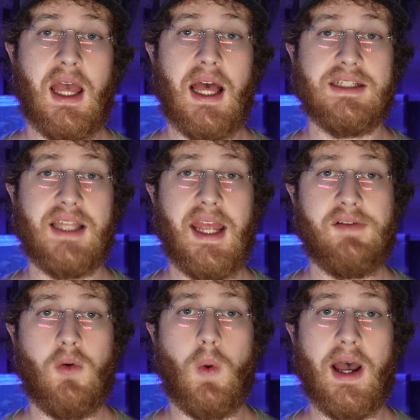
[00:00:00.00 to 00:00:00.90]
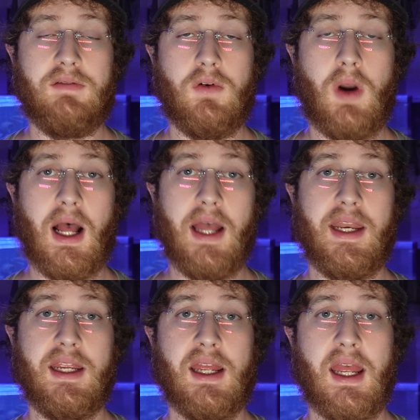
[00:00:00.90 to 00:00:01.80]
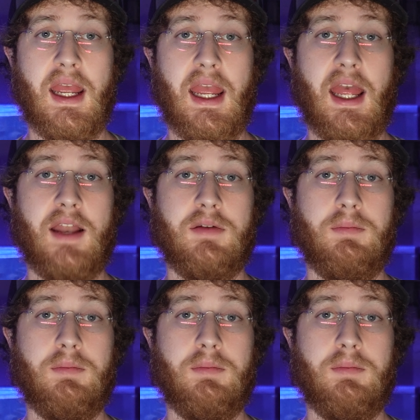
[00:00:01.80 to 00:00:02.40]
as they have a wide variety and